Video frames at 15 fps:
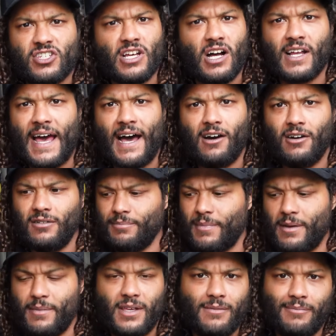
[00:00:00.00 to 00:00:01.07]
suck out,
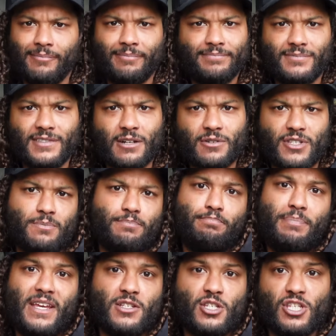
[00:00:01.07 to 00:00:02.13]
maybe there was a
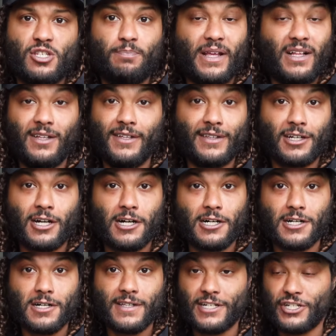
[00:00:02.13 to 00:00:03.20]
big spill in the
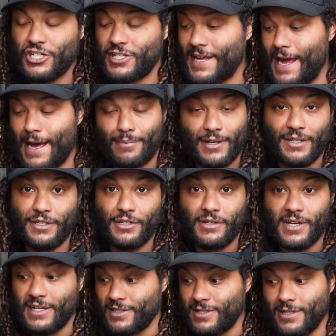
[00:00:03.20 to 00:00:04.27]
car that just happened. You
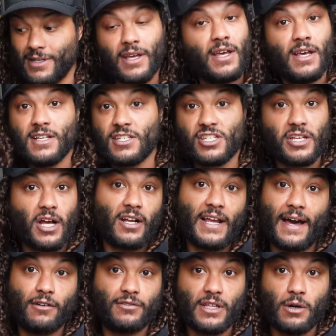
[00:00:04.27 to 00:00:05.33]
guys can suck
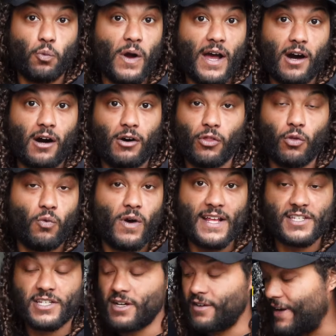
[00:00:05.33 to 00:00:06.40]
out all the wet
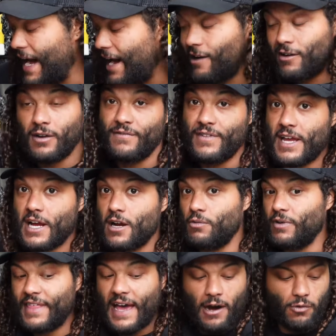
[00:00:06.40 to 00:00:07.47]
stuff out of there
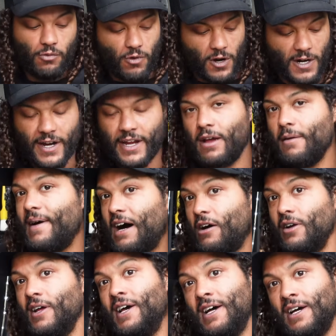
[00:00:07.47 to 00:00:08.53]
without worrying
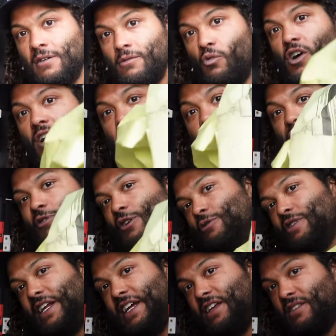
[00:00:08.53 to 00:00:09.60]
about, one,
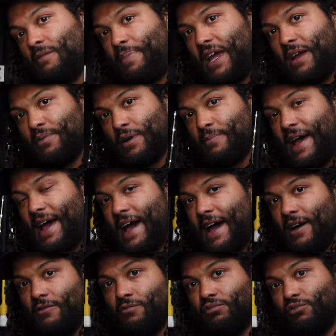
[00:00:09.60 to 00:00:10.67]
ruining the paper
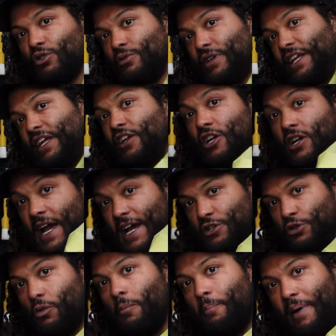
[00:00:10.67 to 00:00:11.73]
bag, ruining your
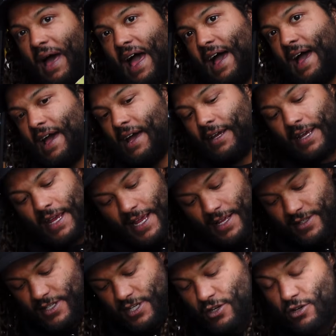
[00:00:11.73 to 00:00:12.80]
actual bag,
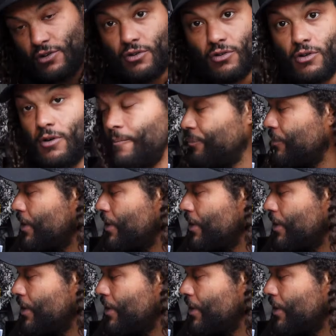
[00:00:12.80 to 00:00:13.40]
and two,